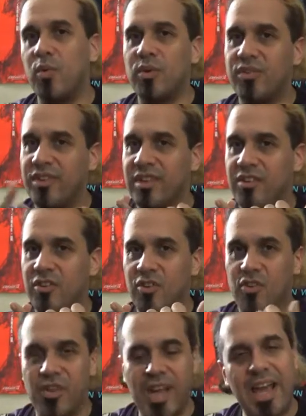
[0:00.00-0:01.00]
who was either
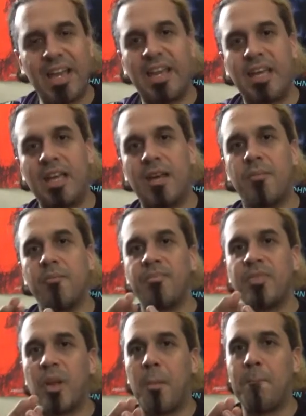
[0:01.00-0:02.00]
creating it,
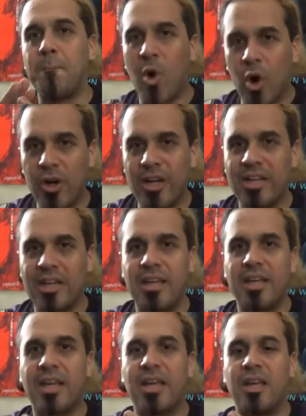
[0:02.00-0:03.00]

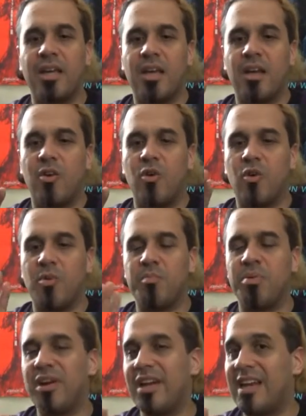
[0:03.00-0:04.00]
marketing it, or
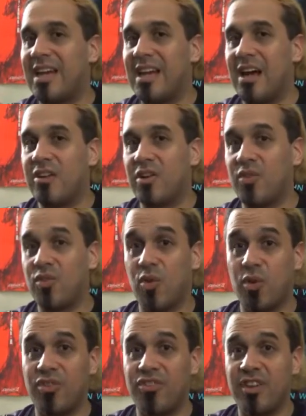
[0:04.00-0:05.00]
putting it out on
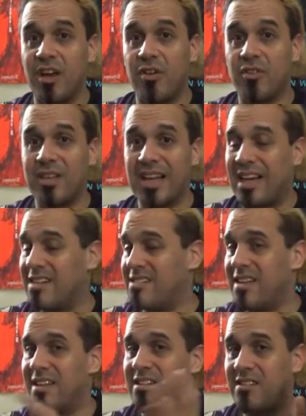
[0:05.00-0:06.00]
tour shells. Like I
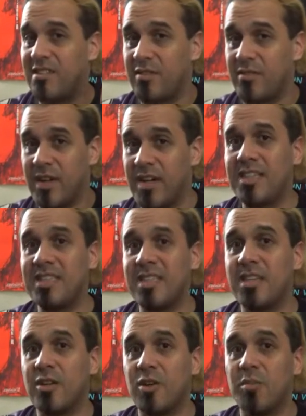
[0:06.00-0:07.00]
said, this is a very
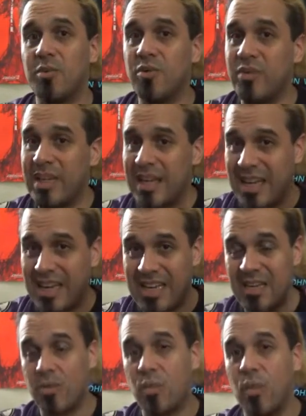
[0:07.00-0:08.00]
cynical movie
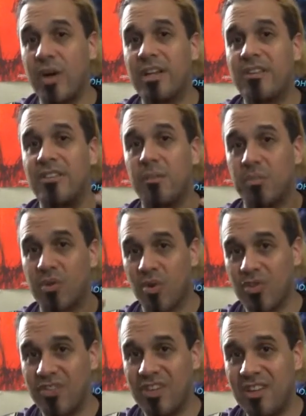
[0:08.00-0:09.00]
in what its
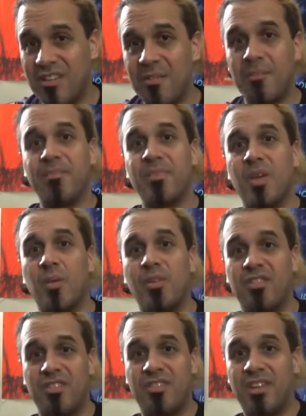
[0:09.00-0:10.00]
approach is,
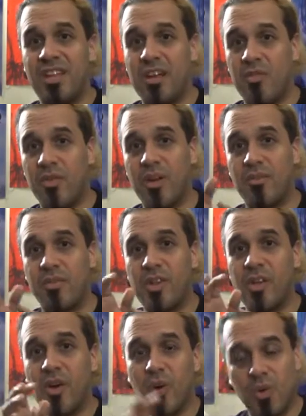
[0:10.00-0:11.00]
which is to get rid of
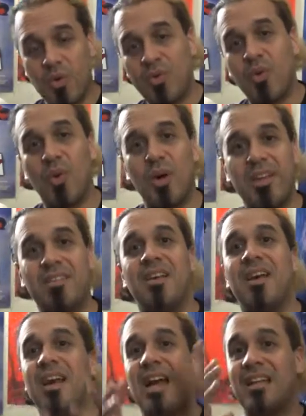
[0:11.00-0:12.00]
the old toys
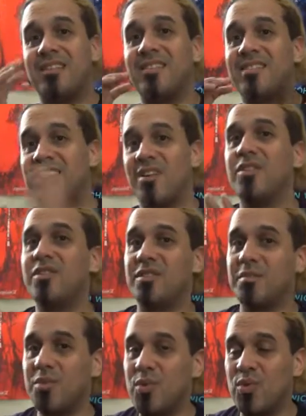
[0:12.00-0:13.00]
and to sell you
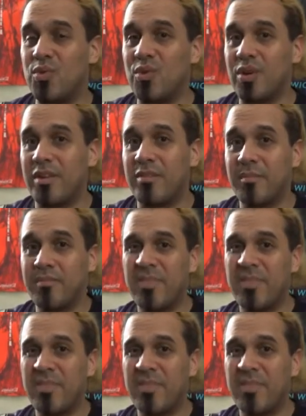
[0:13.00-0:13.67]
some new toys.